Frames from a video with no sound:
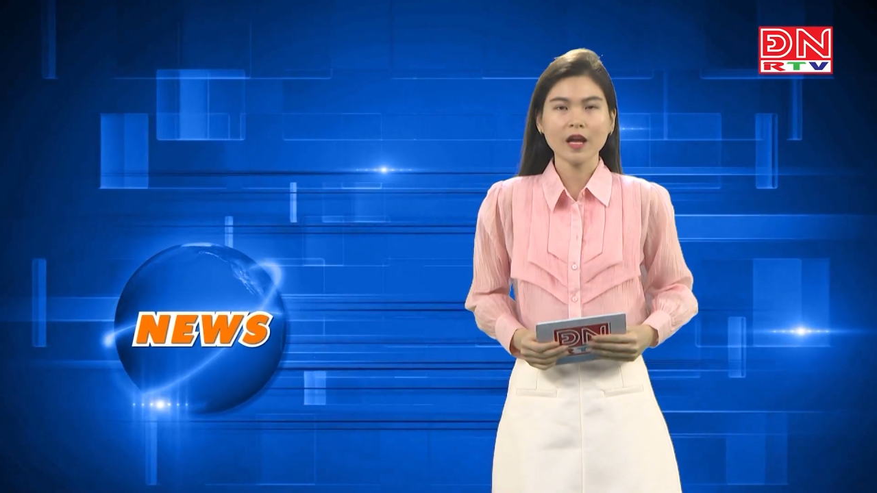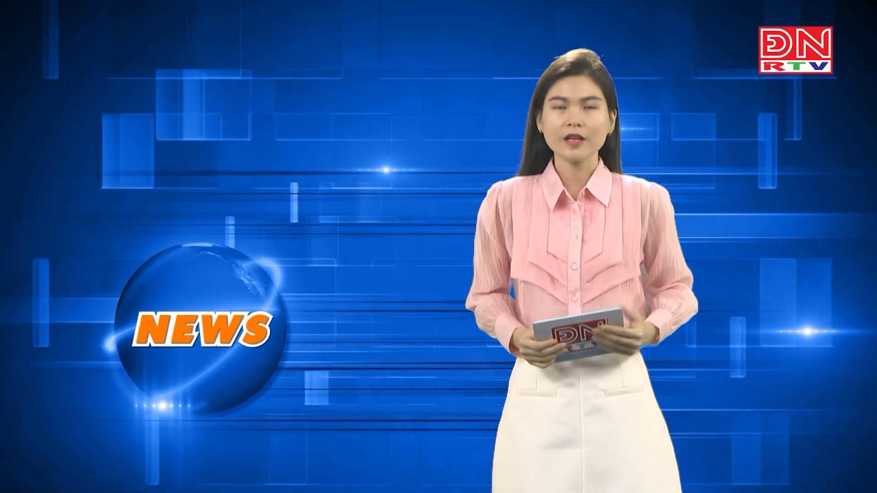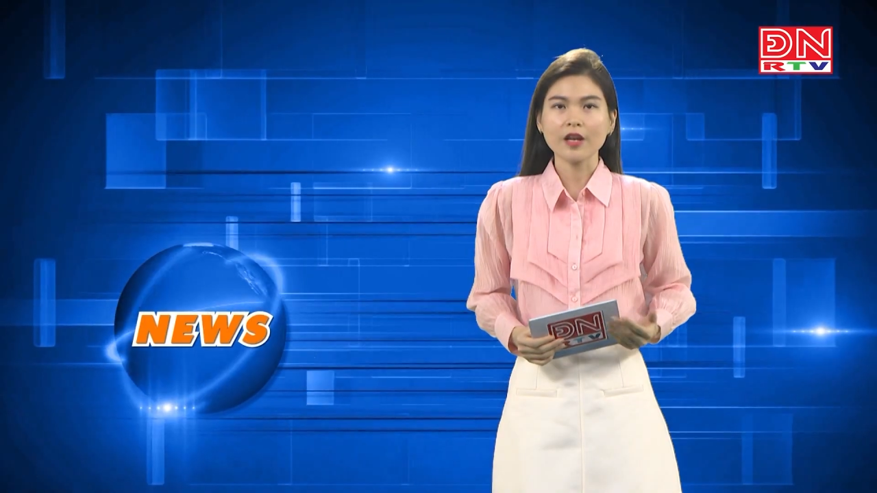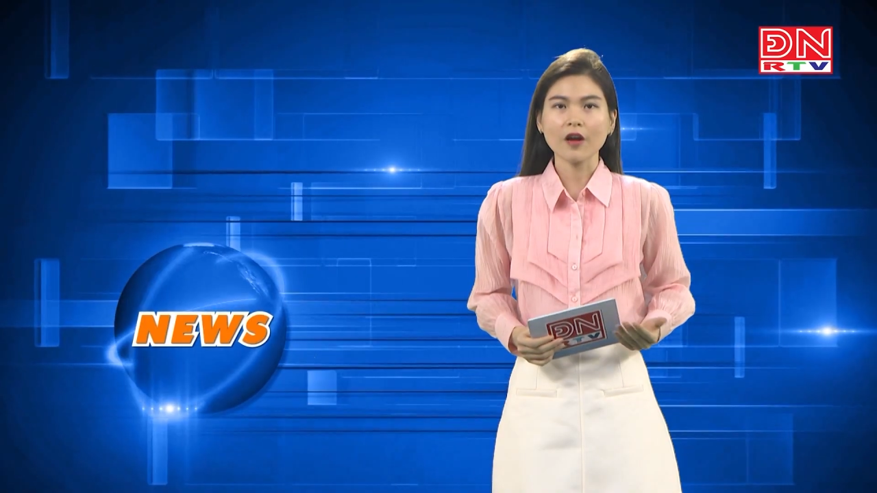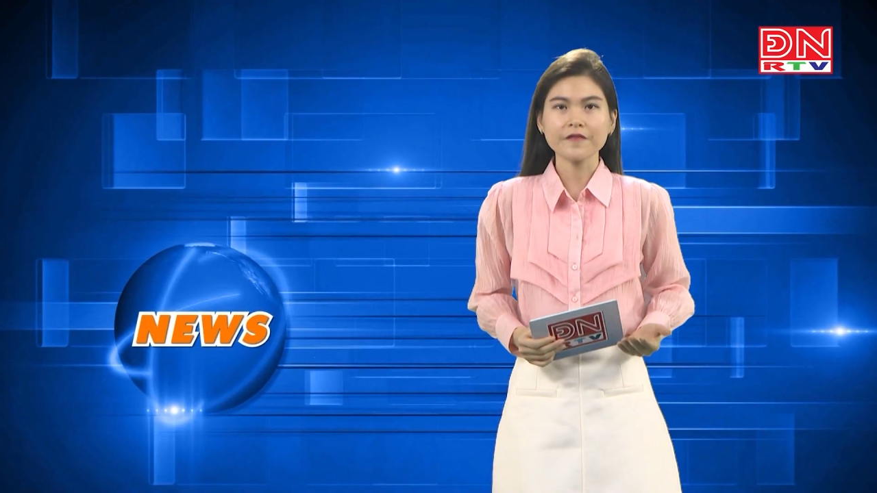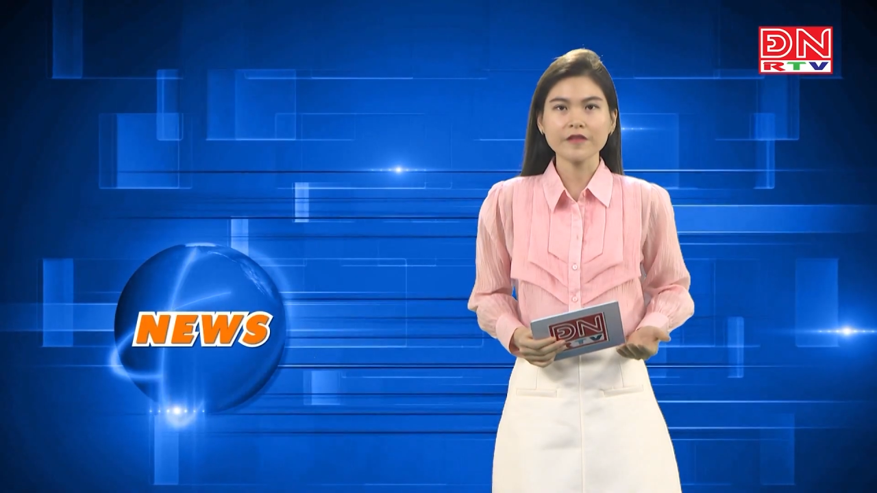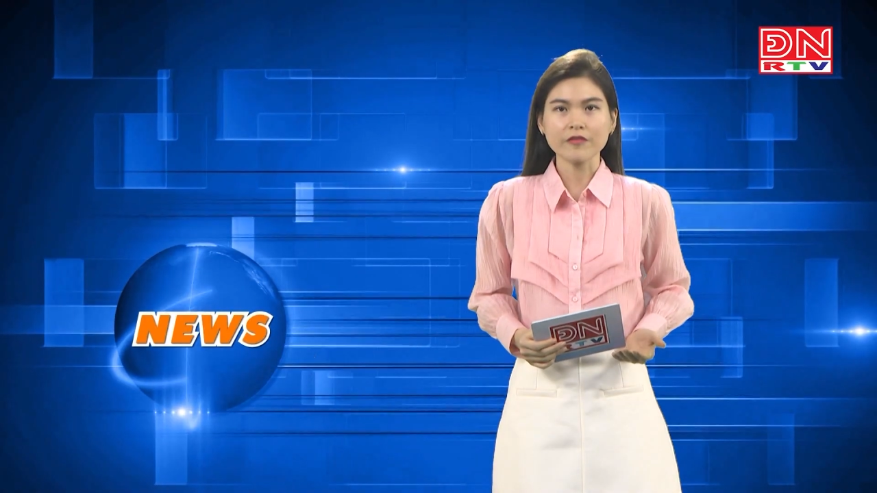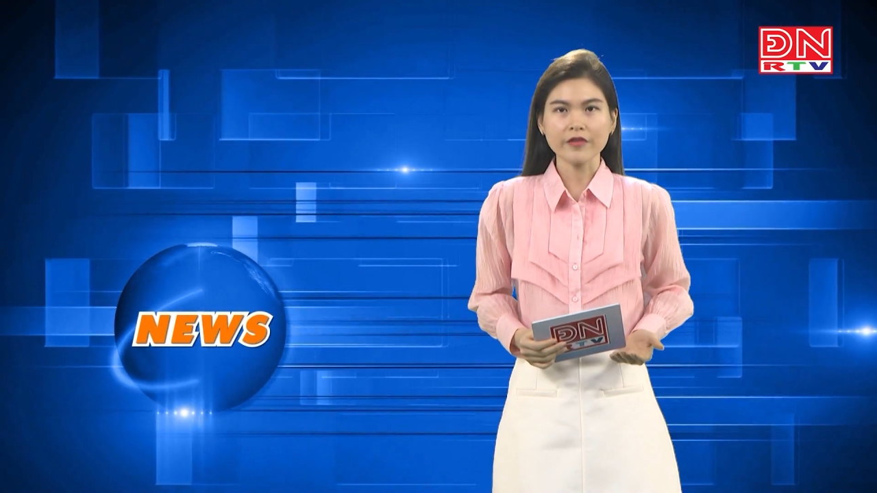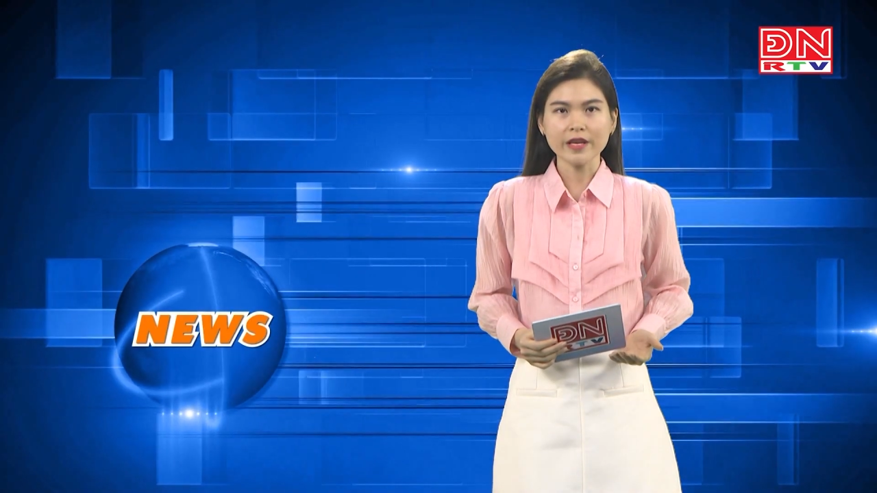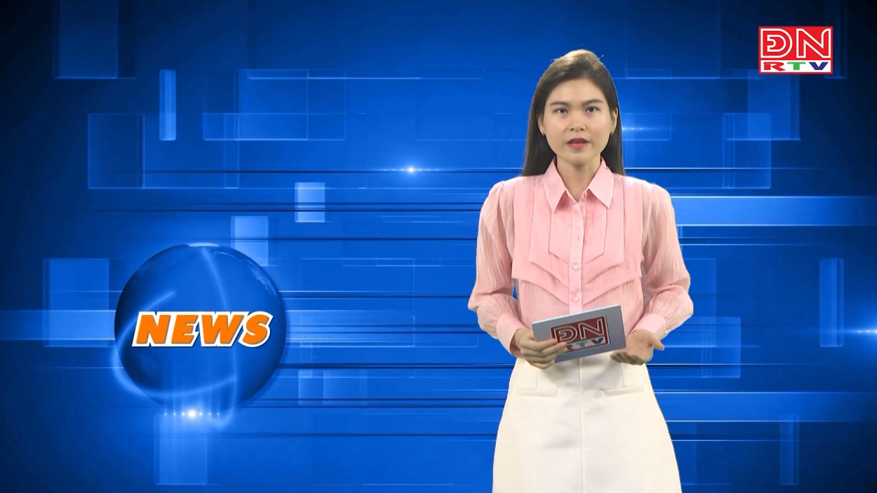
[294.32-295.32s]
North
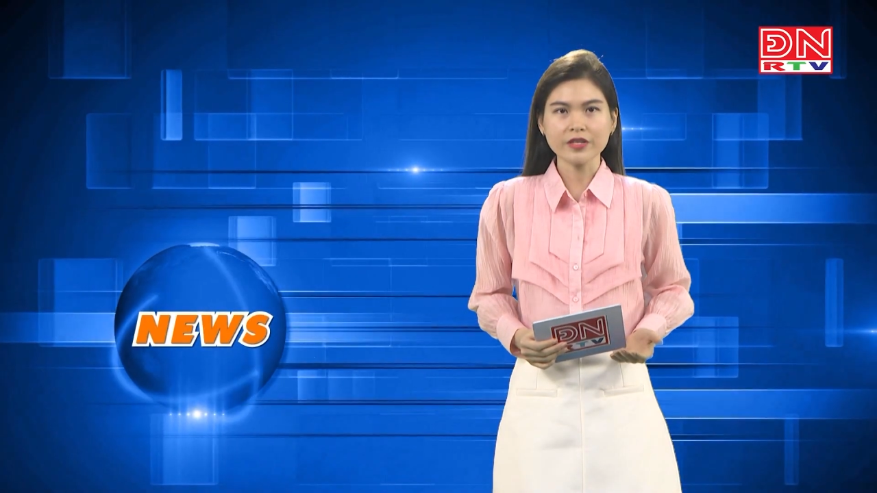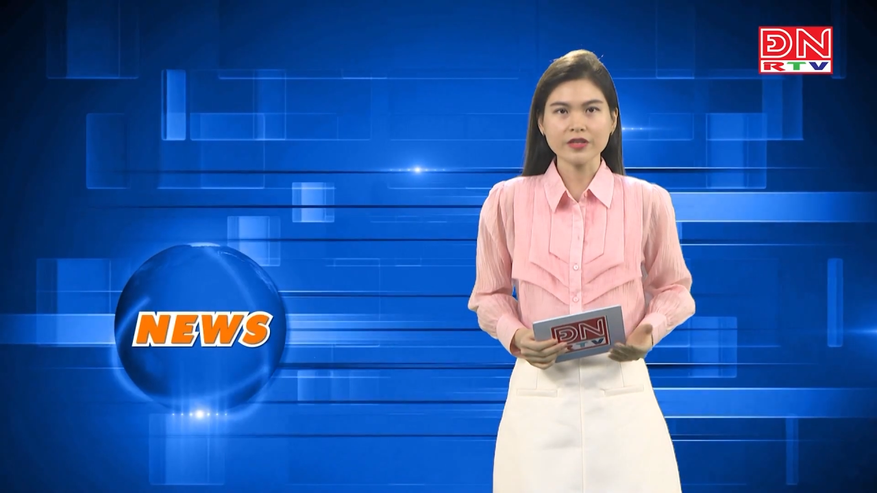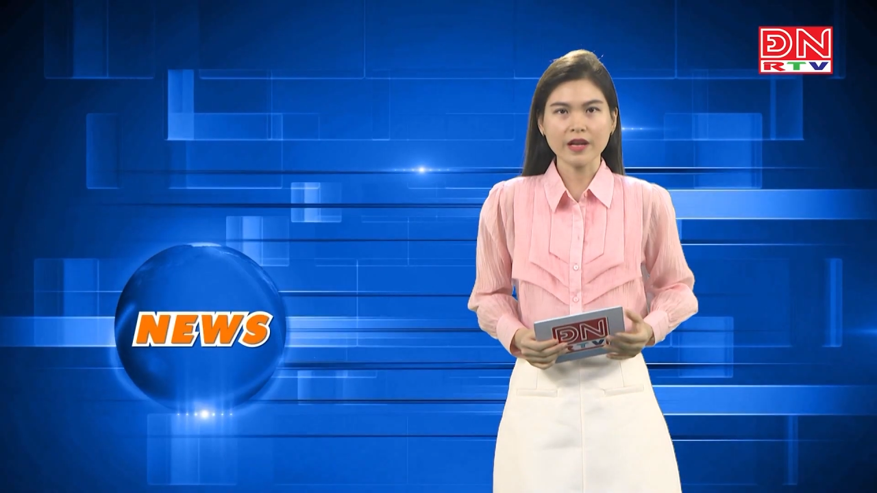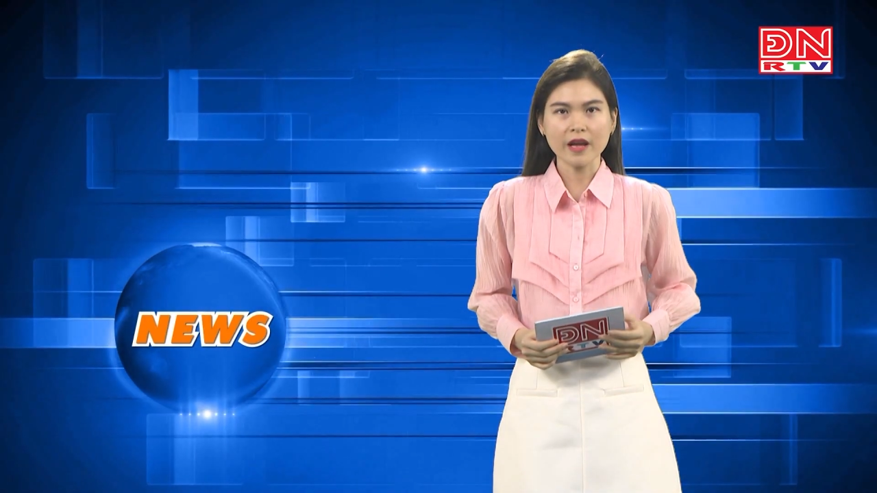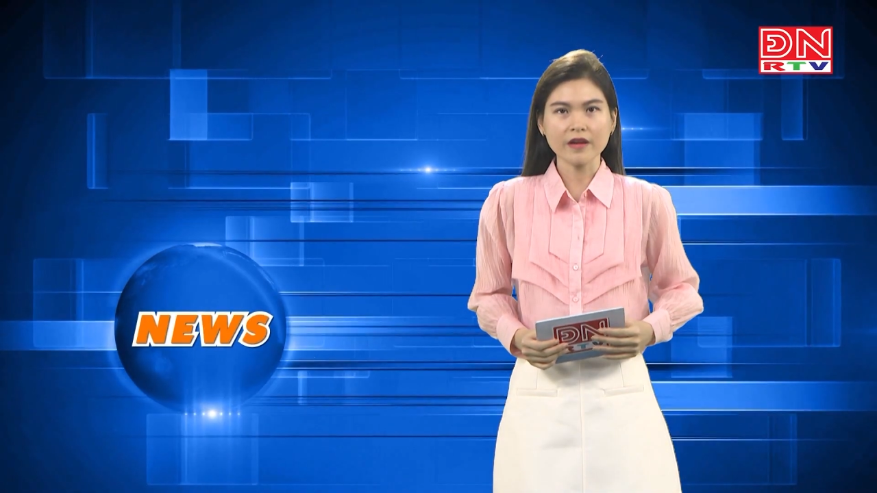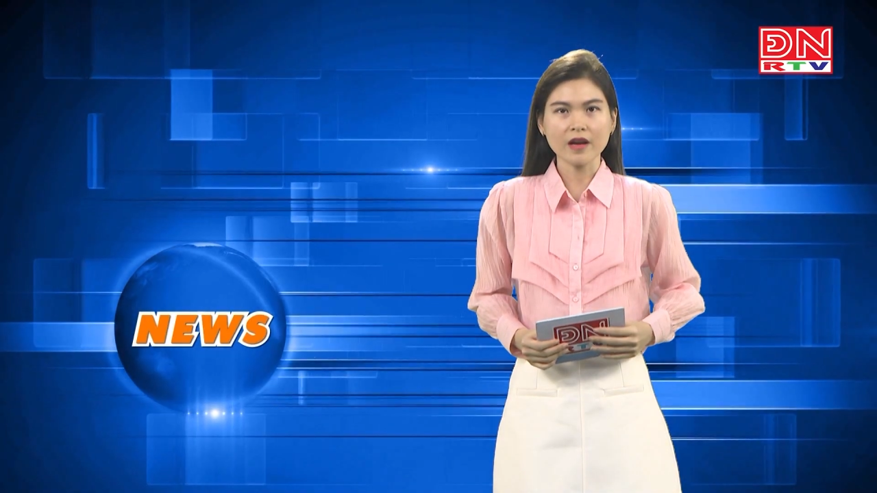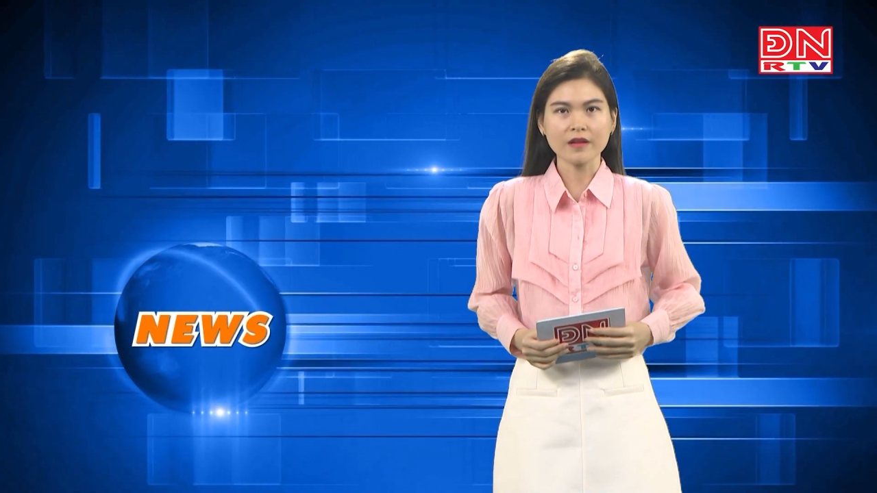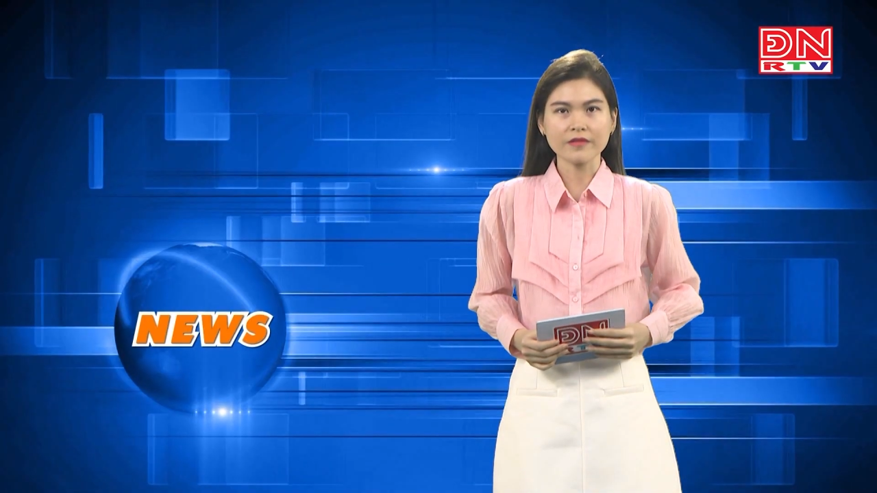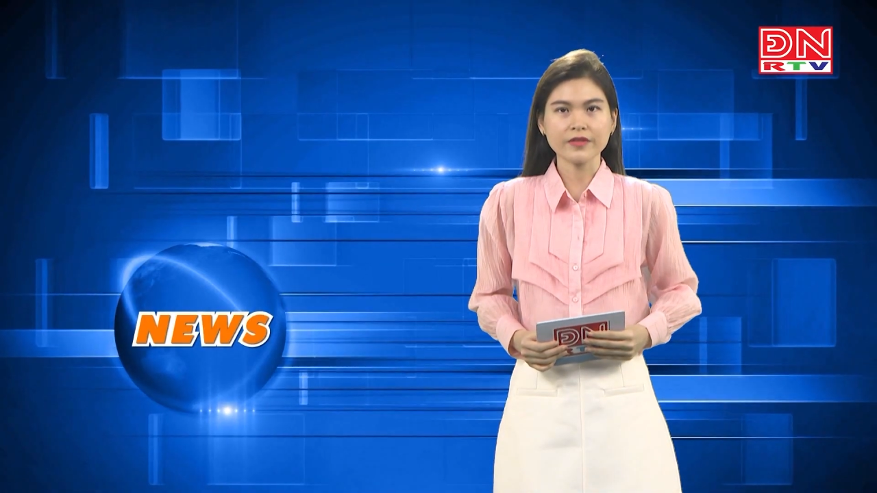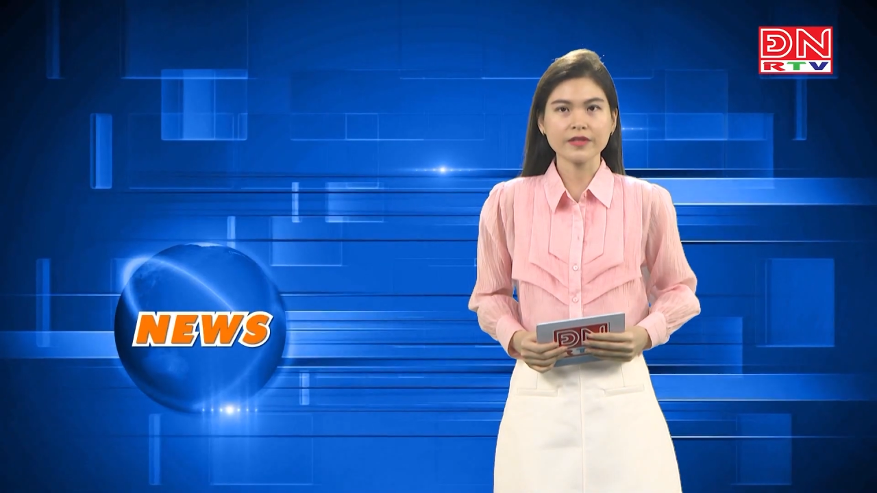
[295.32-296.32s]
Korea today
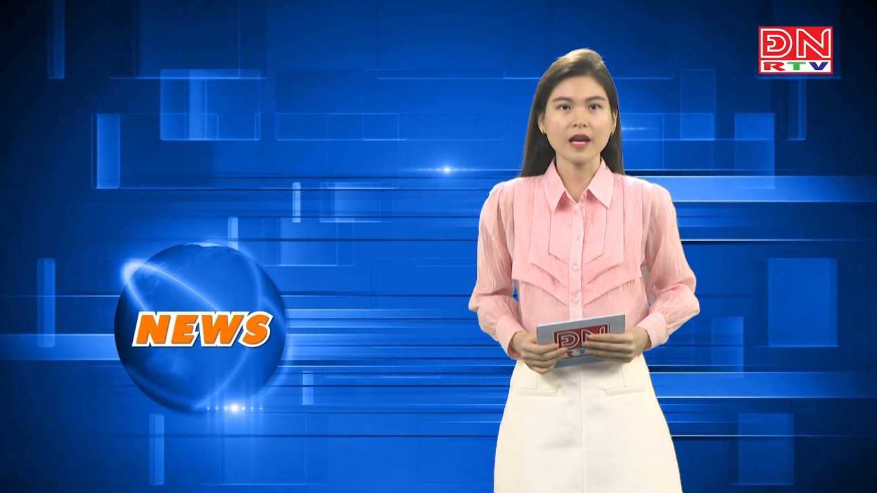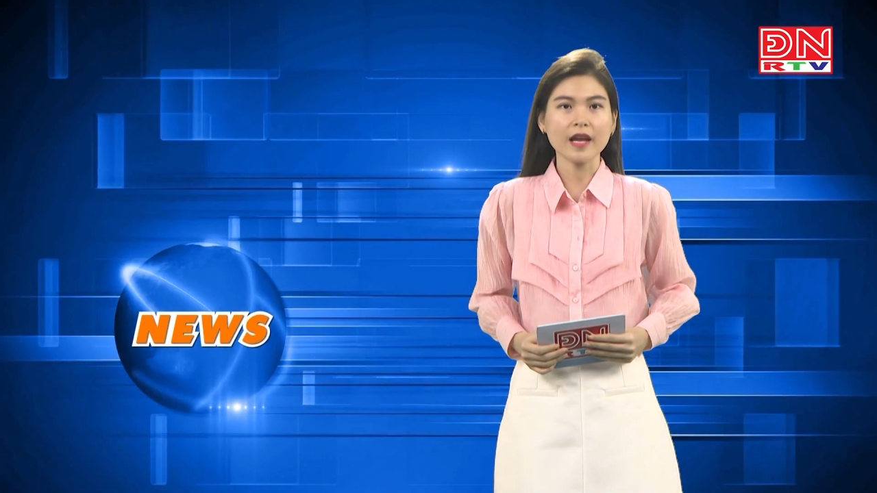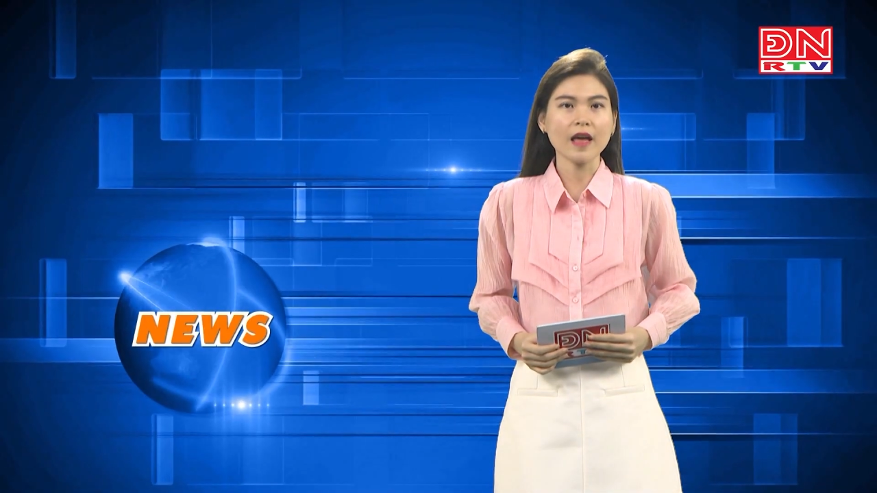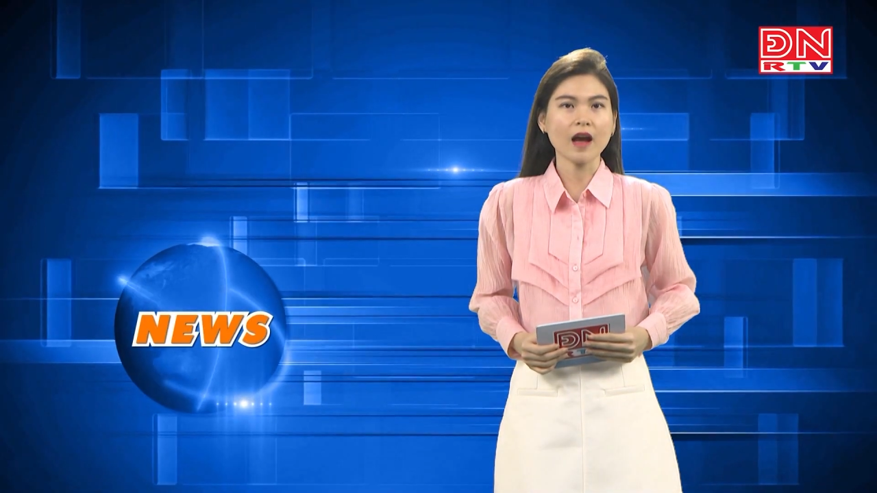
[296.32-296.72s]
announced that it